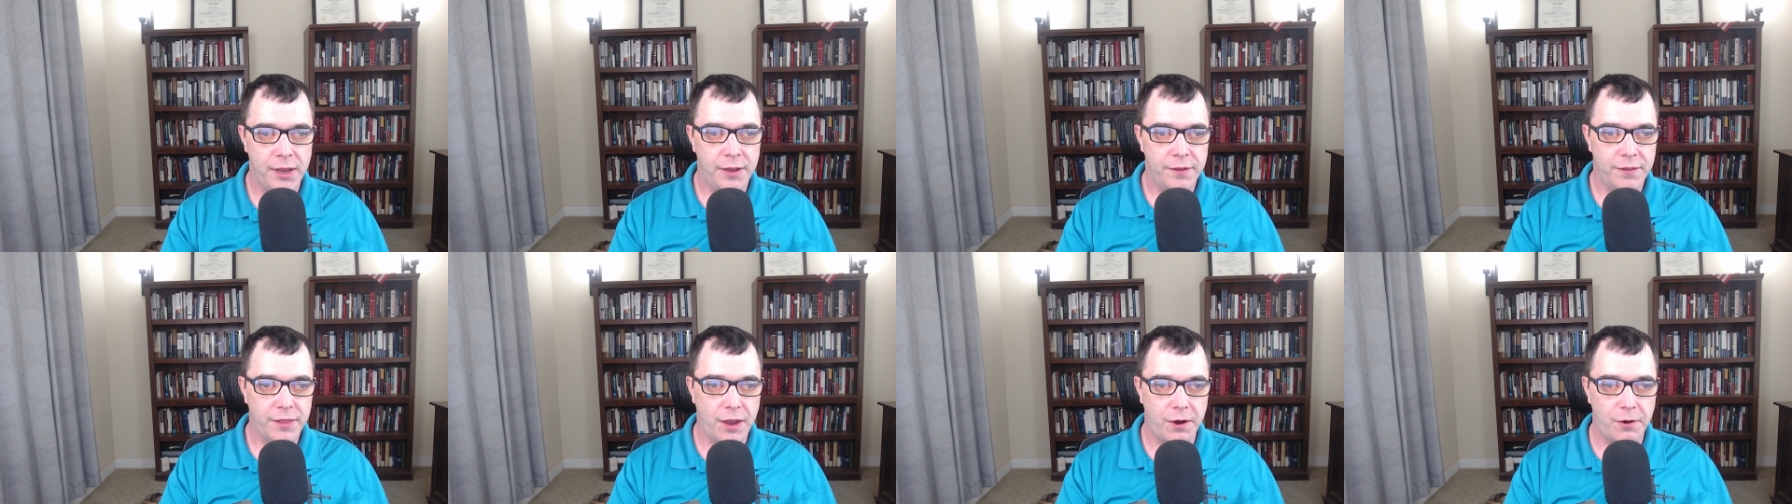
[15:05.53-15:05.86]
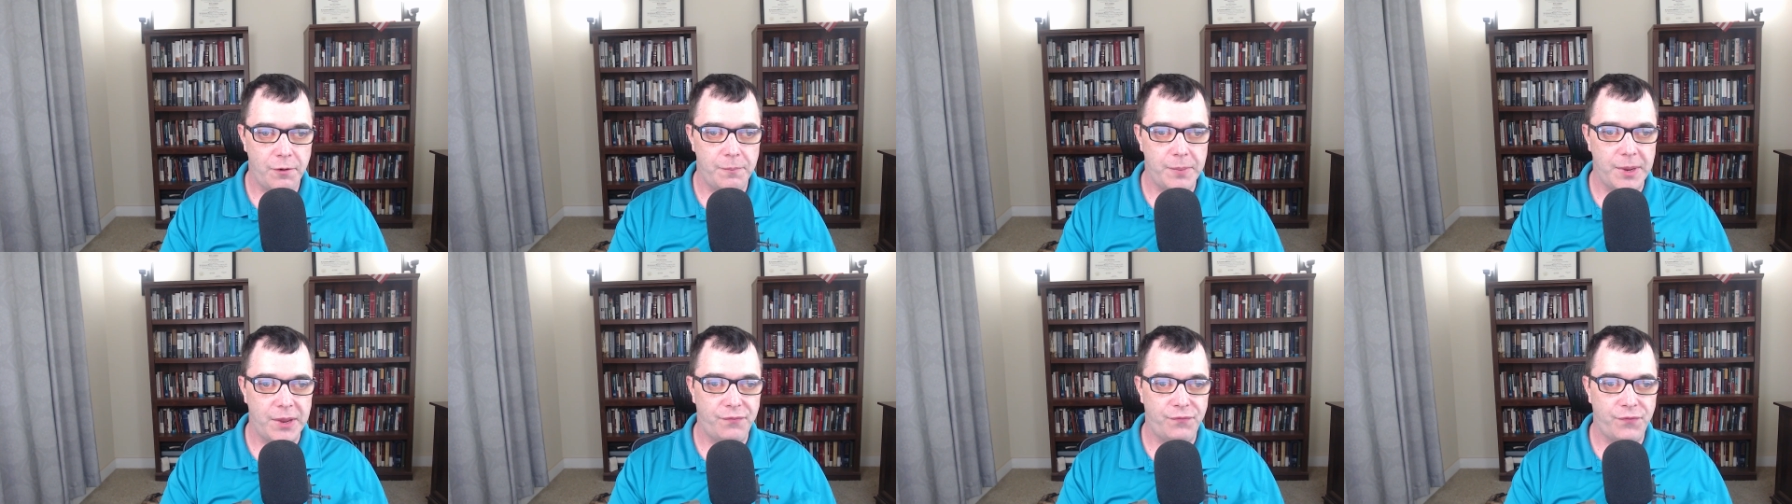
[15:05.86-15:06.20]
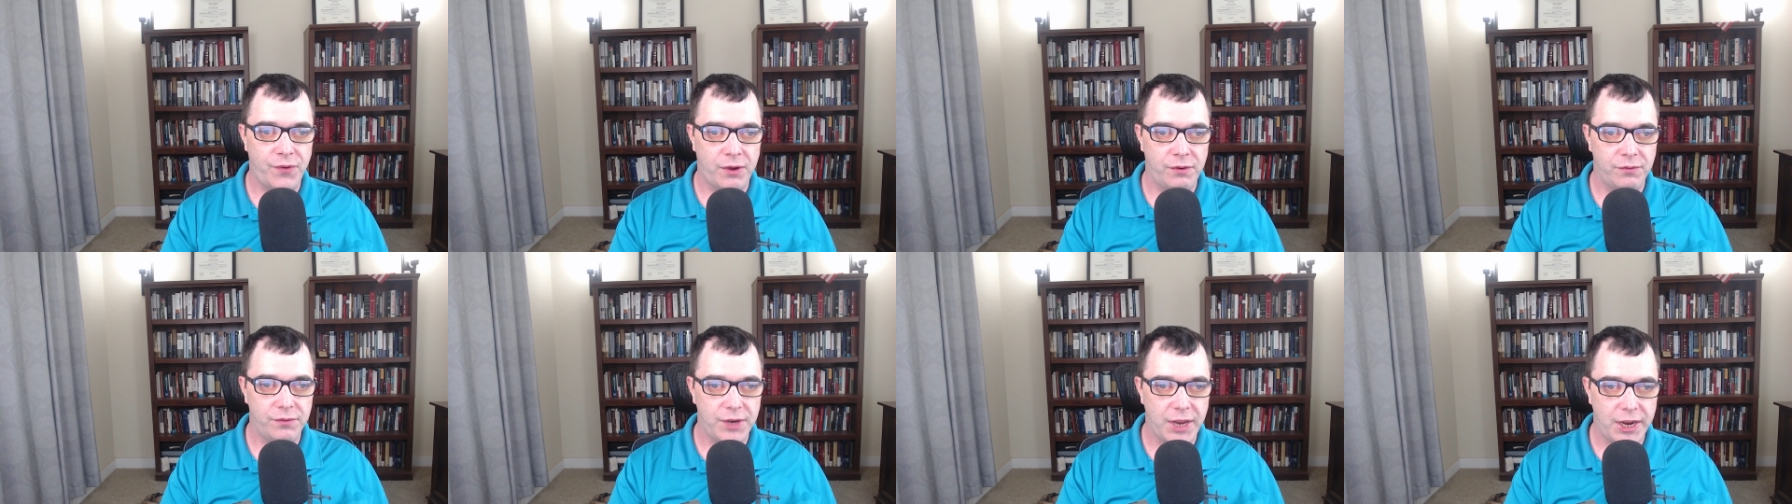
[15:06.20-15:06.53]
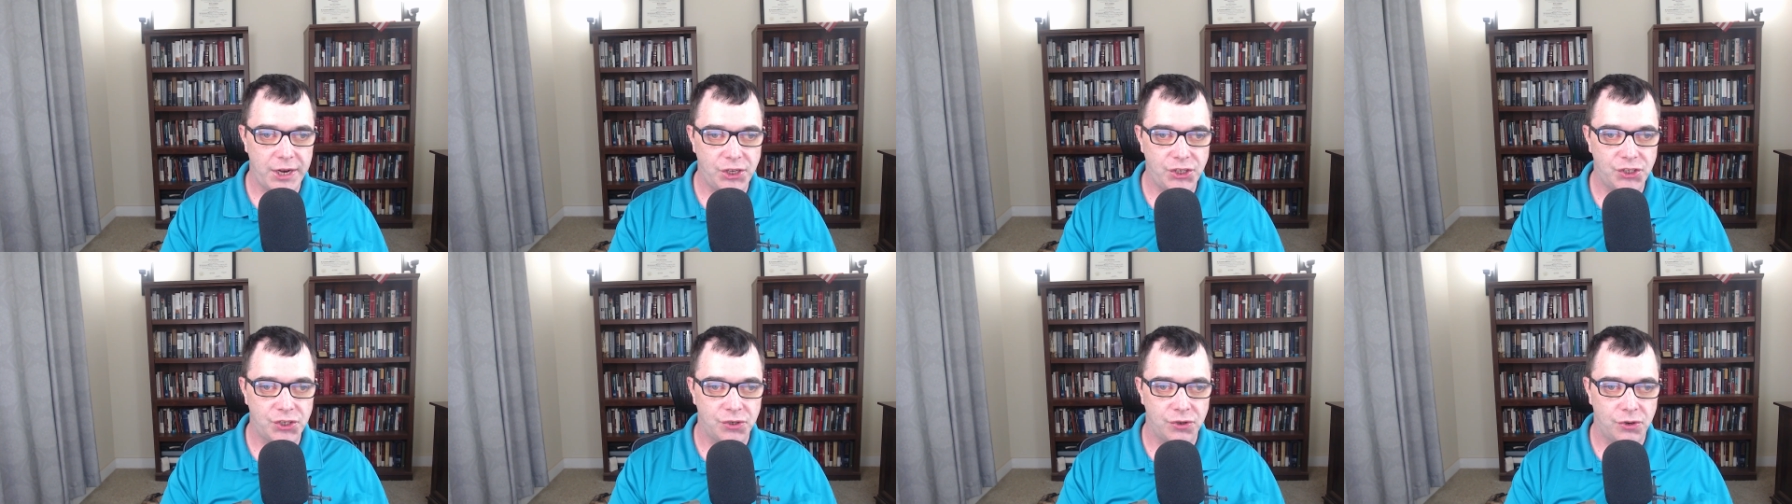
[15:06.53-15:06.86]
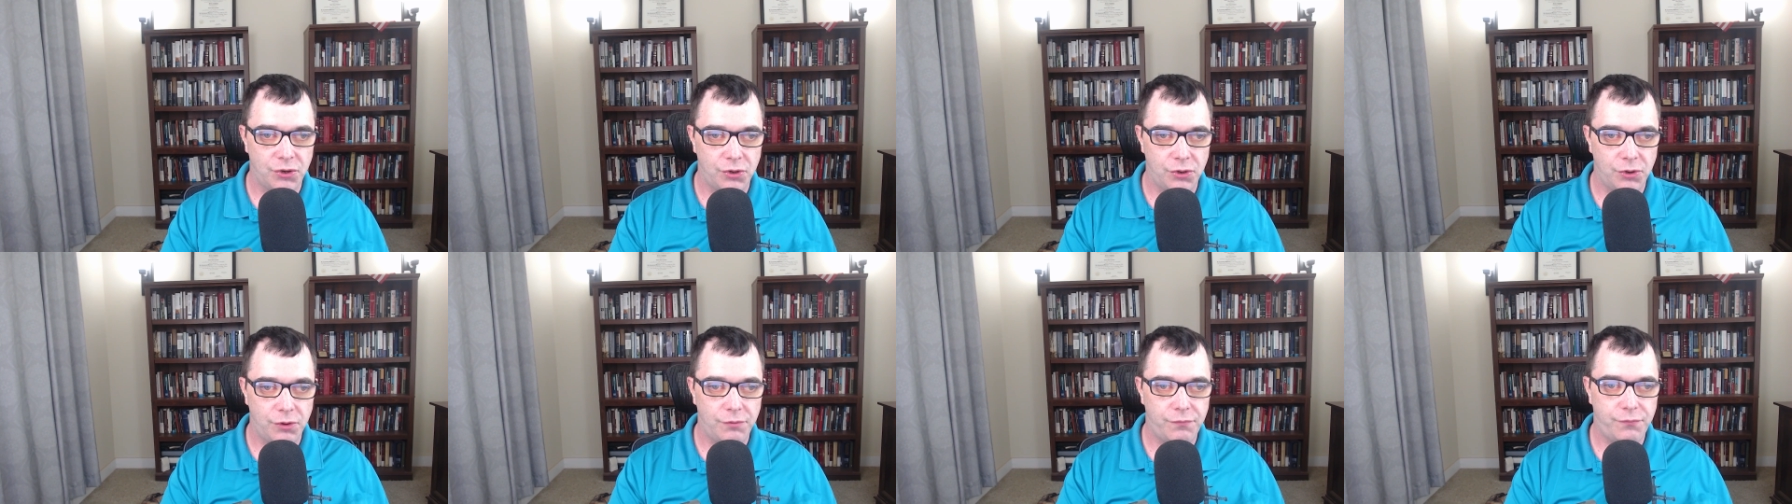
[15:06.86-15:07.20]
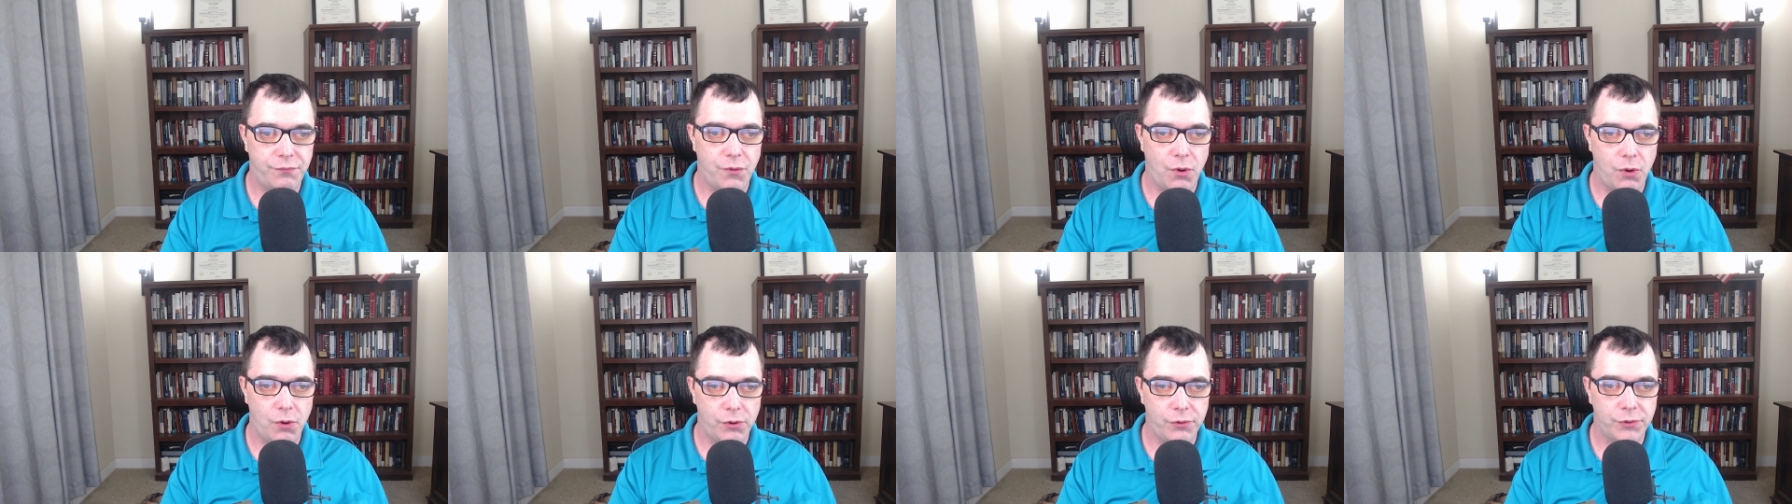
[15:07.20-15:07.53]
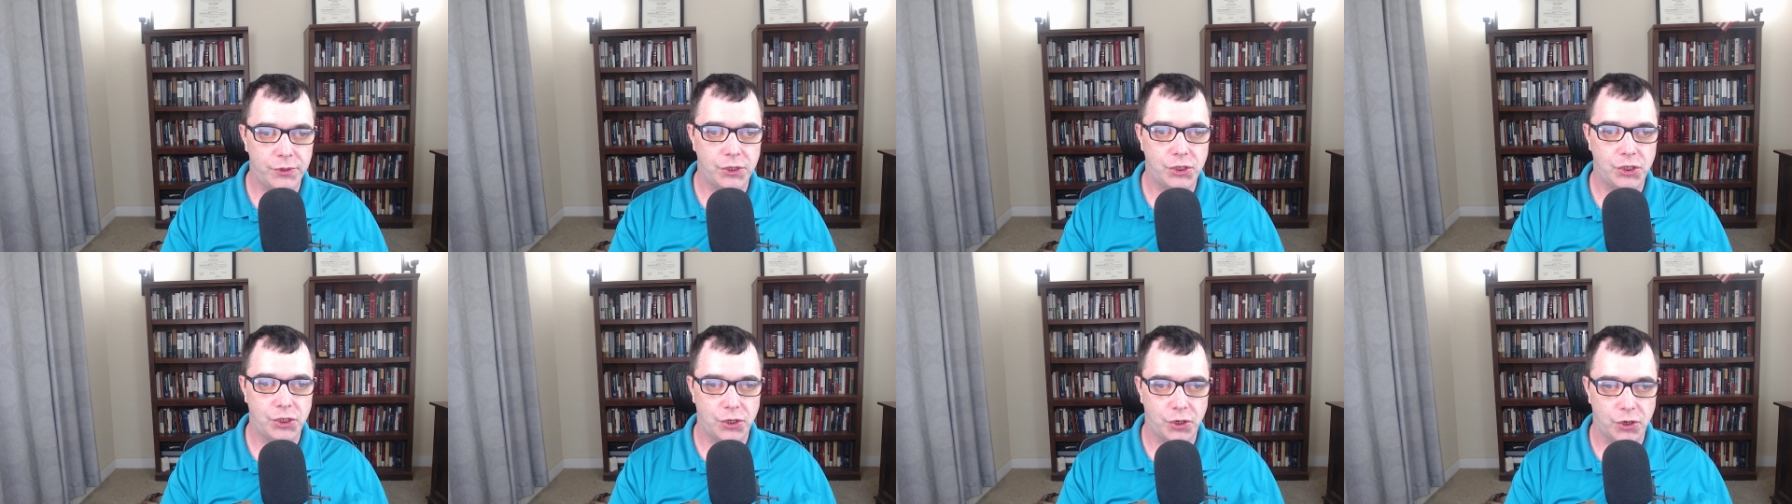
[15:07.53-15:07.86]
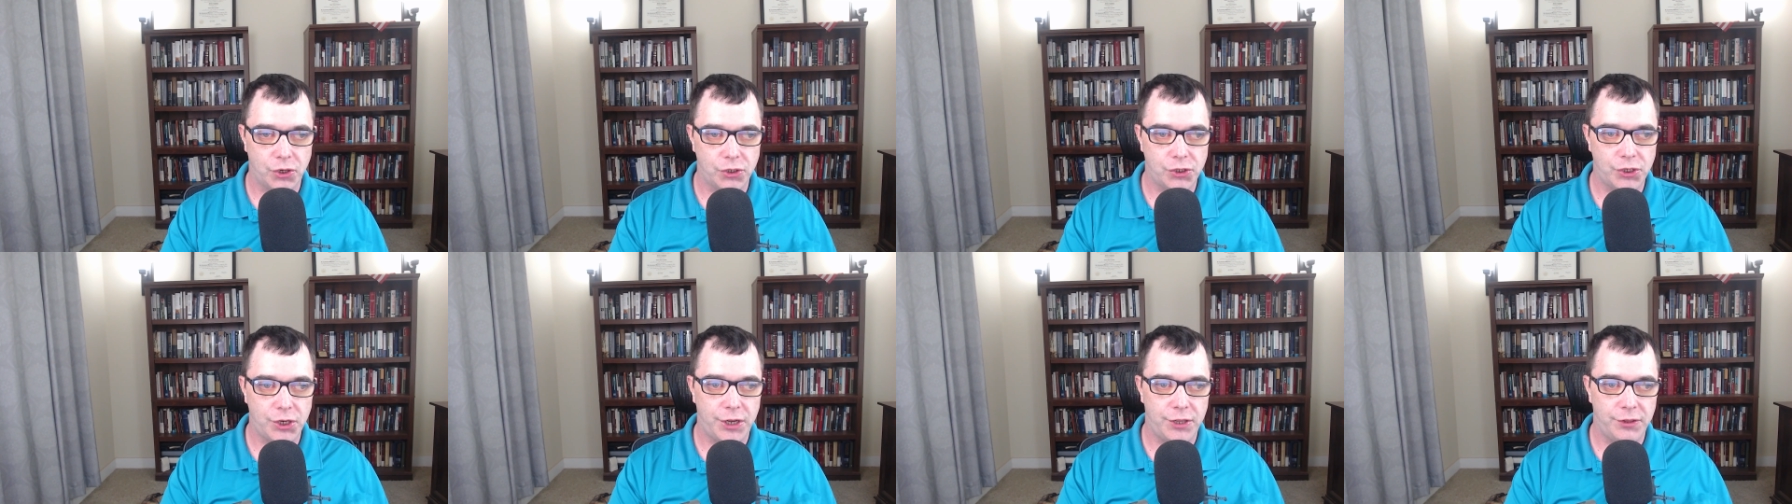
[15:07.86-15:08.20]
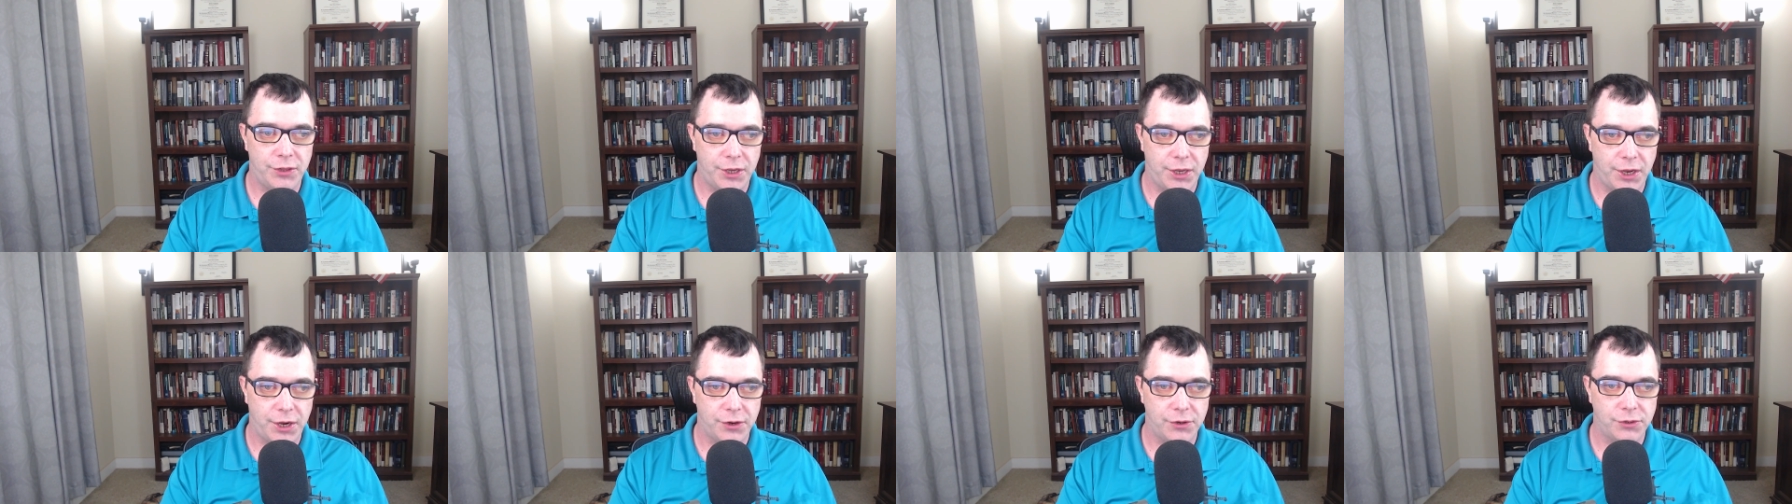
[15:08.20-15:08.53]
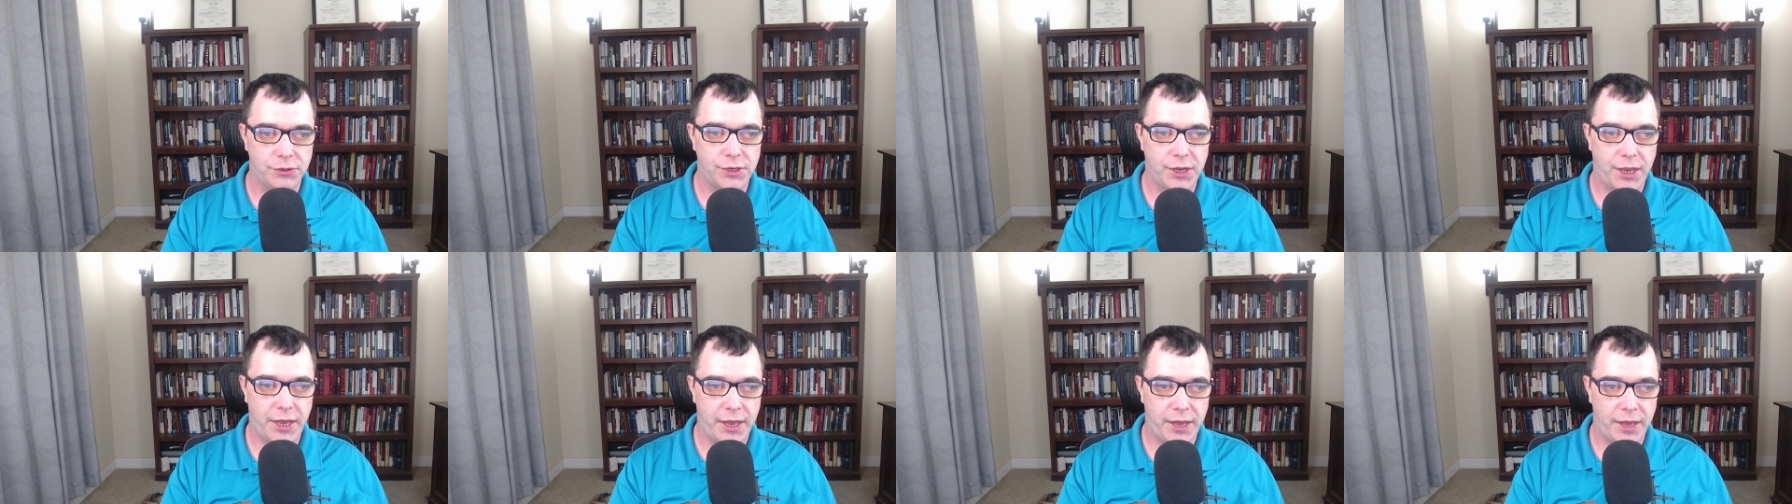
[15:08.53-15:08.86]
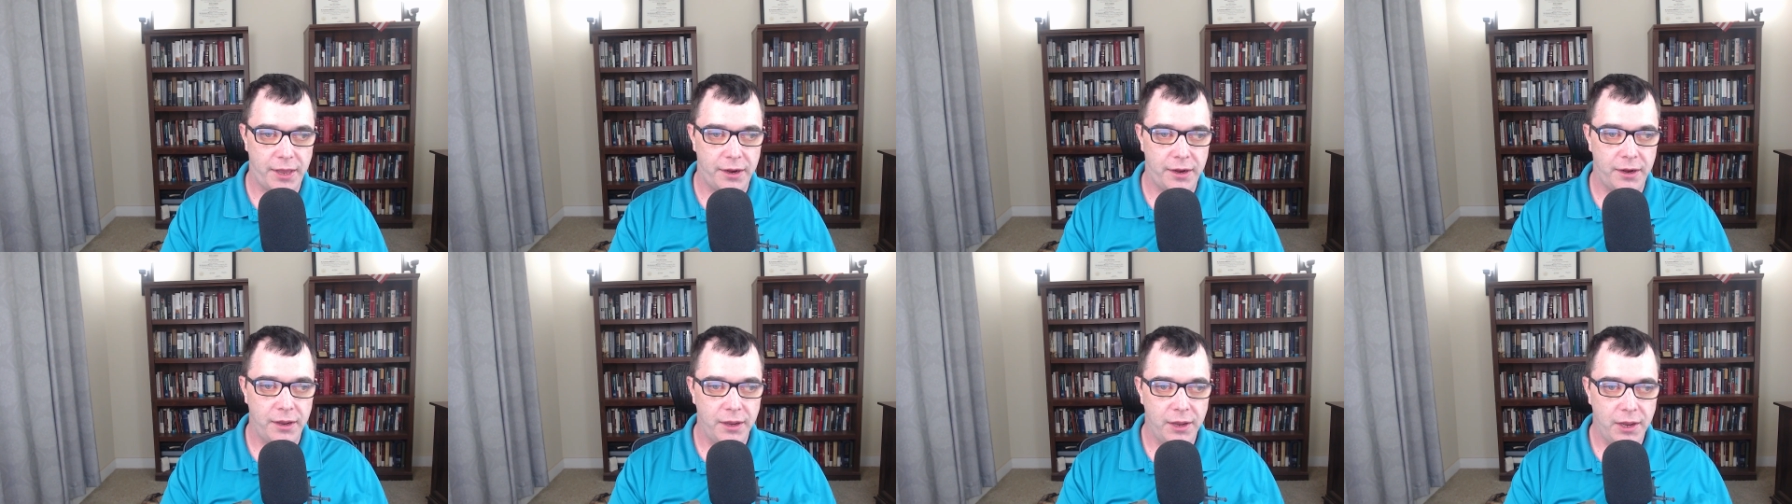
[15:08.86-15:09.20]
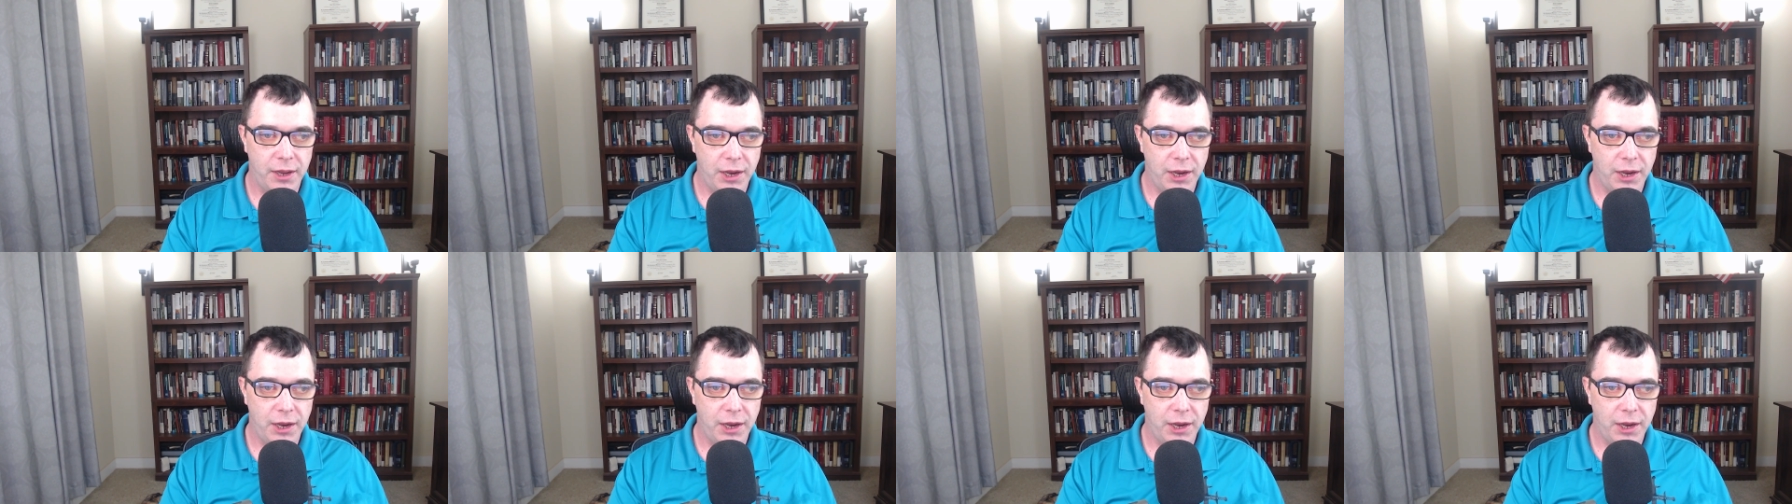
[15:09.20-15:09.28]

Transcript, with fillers: that would be foundational for the church in the years ahead.